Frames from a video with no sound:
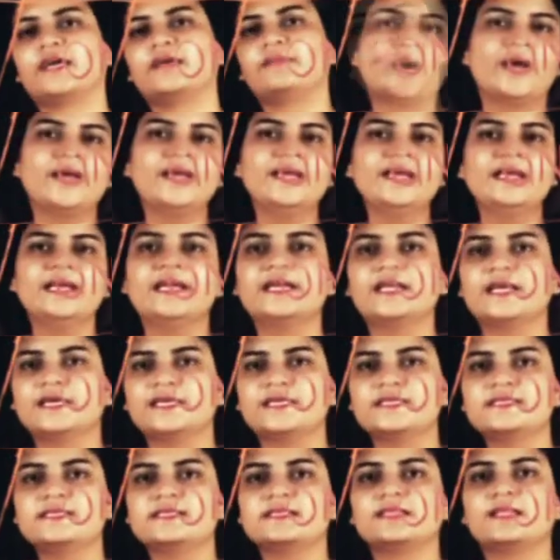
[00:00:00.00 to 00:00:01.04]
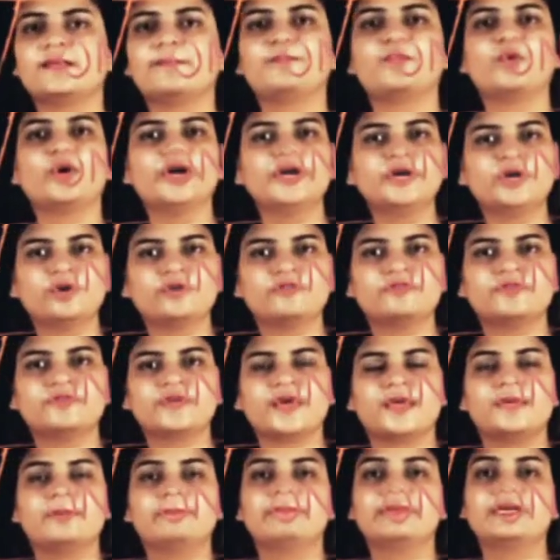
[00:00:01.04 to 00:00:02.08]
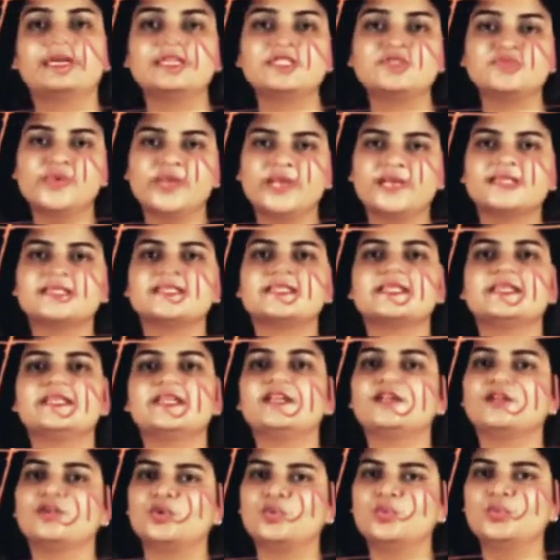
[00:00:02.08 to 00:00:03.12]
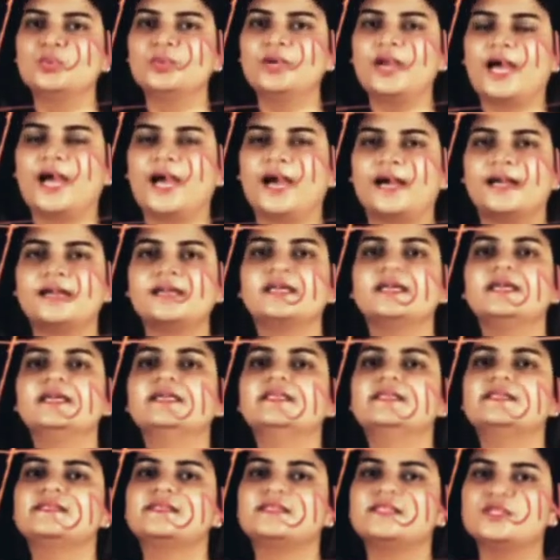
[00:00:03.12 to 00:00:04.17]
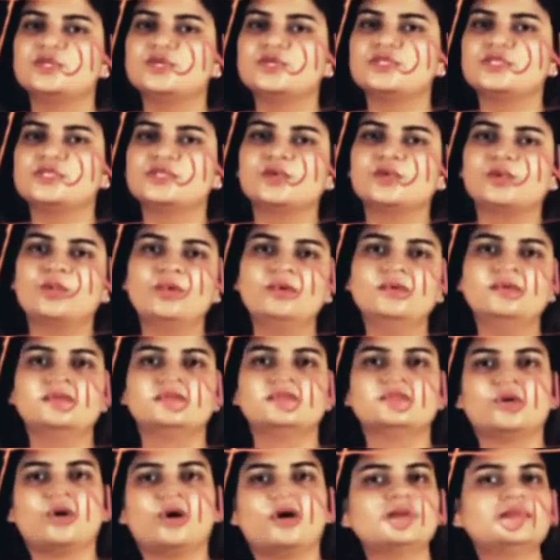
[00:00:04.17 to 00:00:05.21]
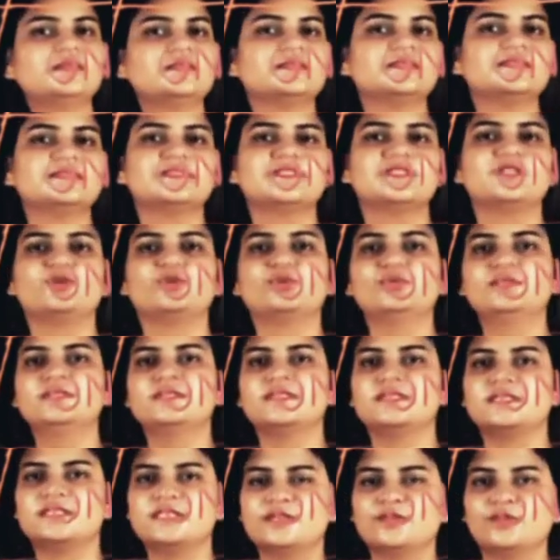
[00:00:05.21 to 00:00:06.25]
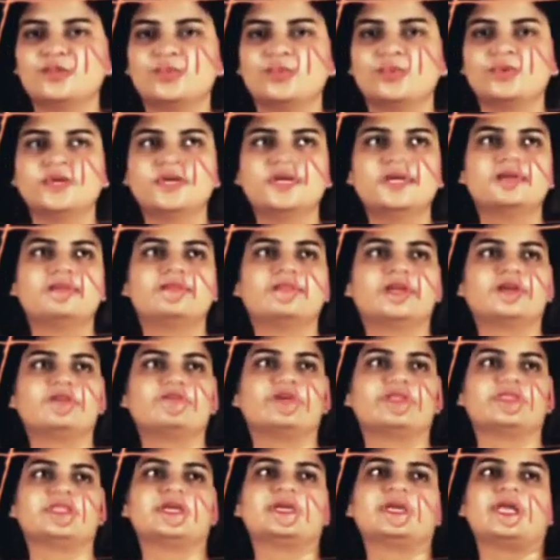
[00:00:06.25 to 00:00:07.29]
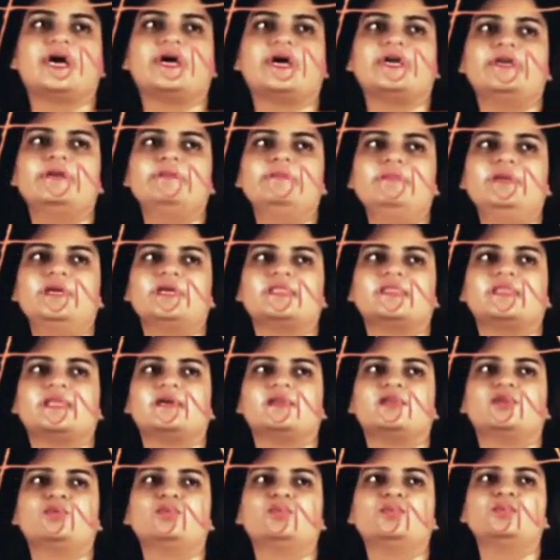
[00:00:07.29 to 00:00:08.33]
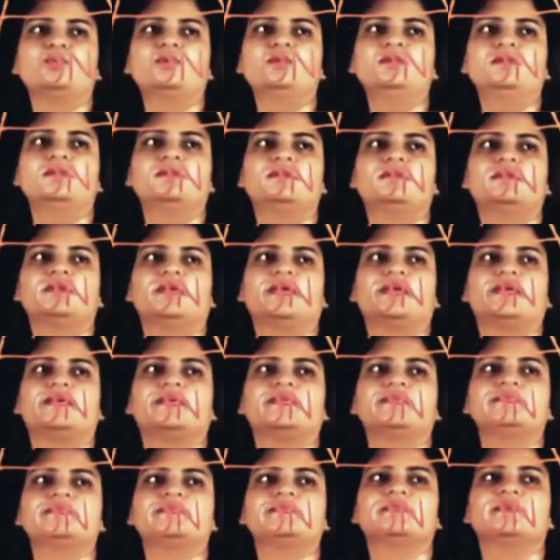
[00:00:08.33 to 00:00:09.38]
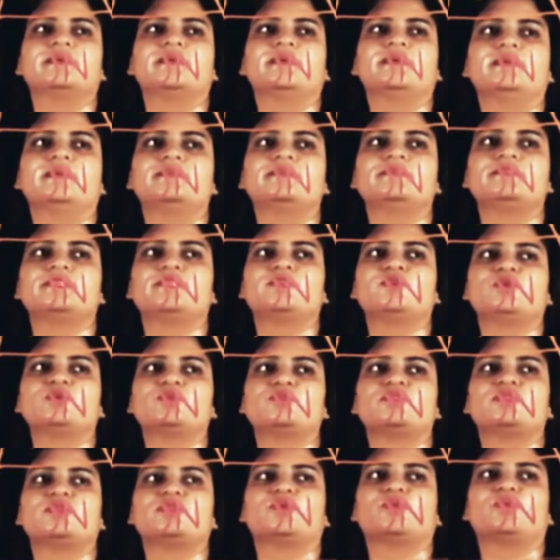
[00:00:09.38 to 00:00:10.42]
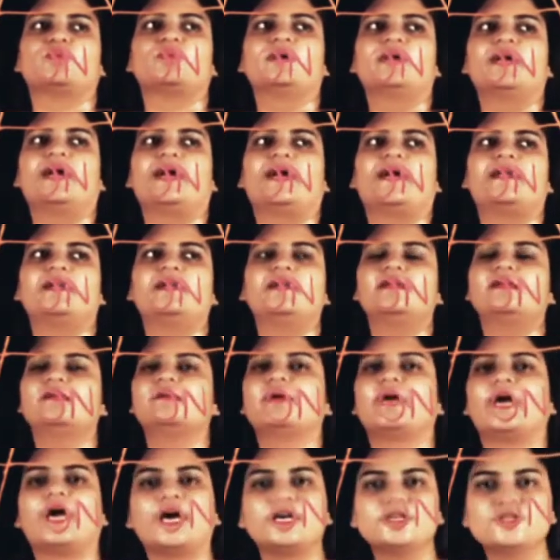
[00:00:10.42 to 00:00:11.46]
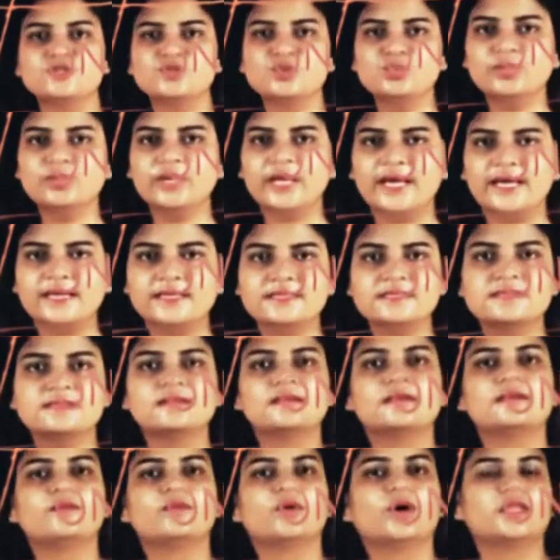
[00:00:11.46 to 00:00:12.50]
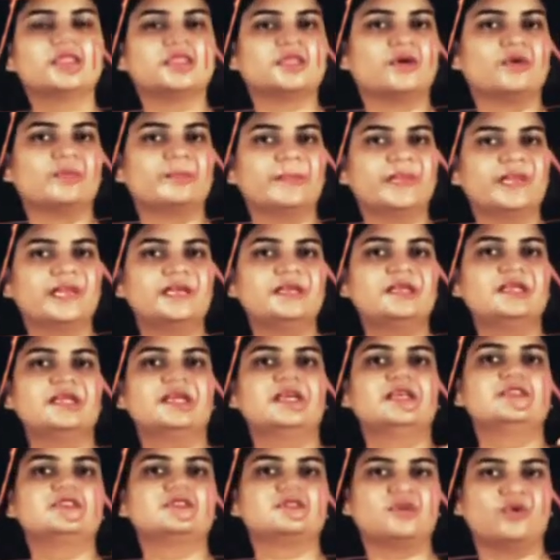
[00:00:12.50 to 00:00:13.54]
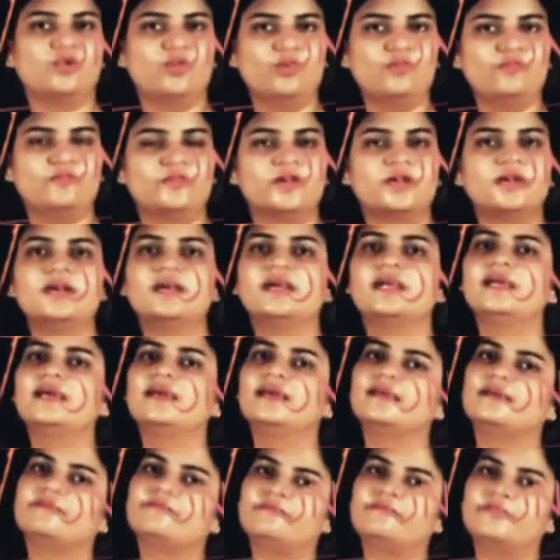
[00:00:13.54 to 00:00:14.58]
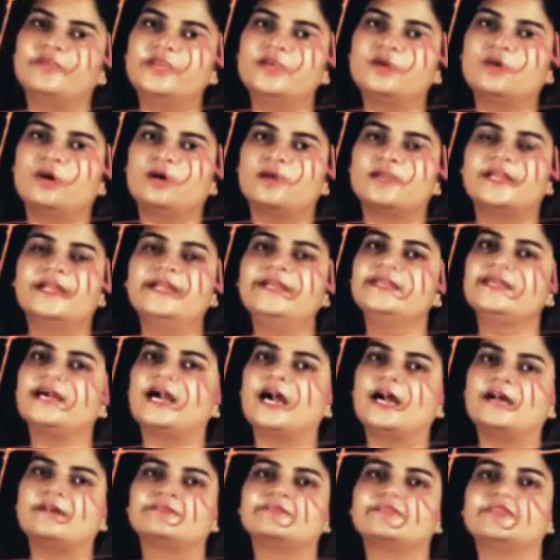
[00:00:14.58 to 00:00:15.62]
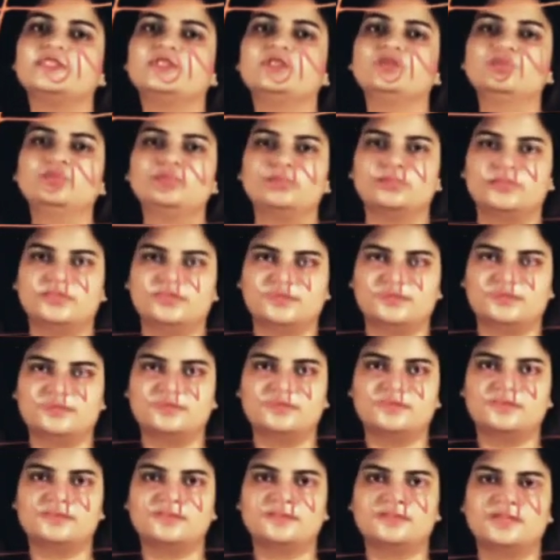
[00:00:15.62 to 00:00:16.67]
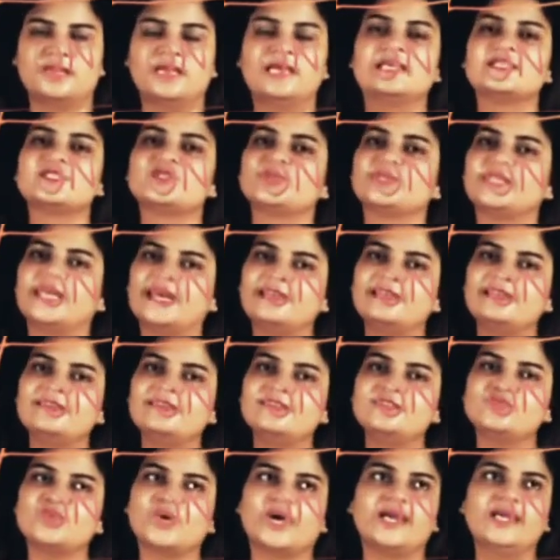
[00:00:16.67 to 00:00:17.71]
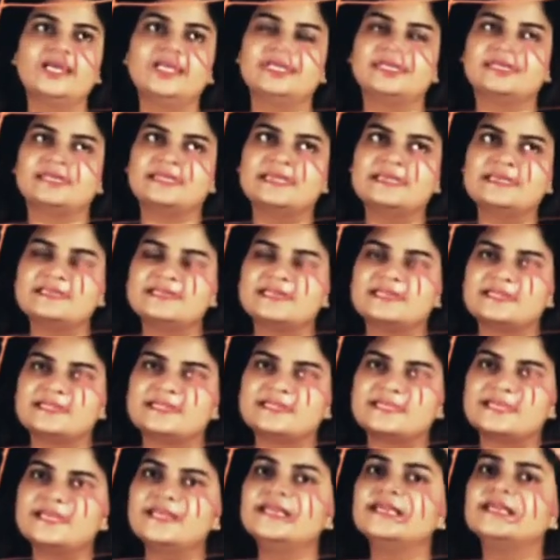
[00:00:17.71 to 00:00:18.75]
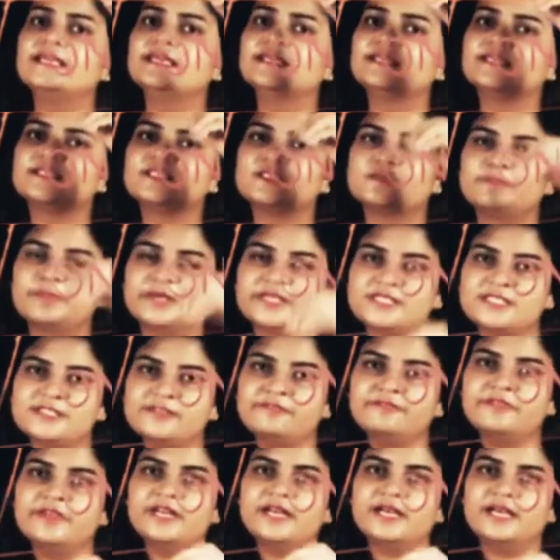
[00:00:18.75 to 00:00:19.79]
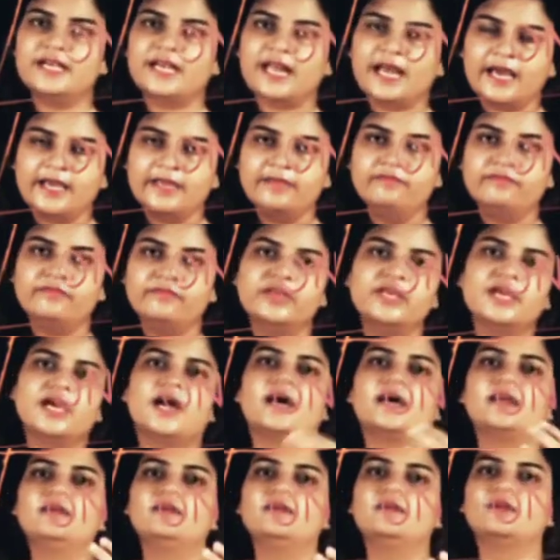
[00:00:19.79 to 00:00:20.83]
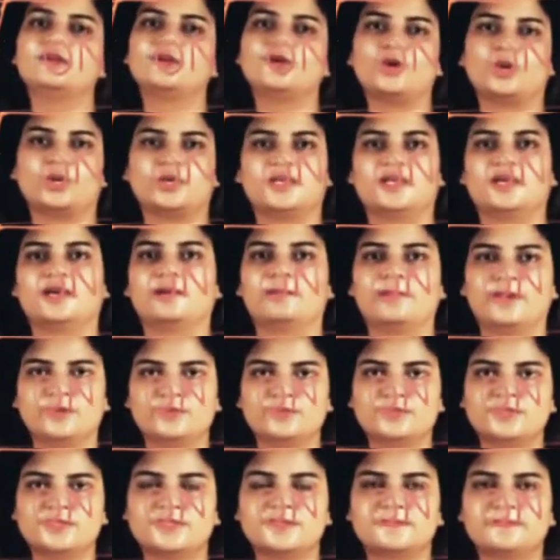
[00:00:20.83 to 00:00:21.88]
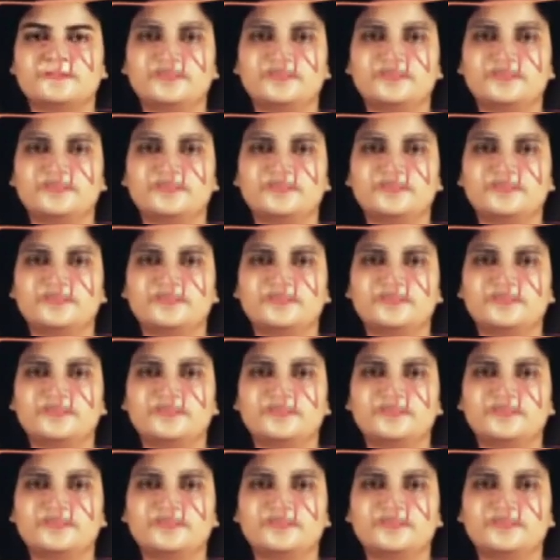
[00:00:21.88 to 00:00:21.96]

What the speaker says: Why it is the point of time? Because we consider noon at 00.00, that when the time in the noon is 00, and as soon as the minute is over, we call it afternoon. So that is why this is the specific time we are talking about.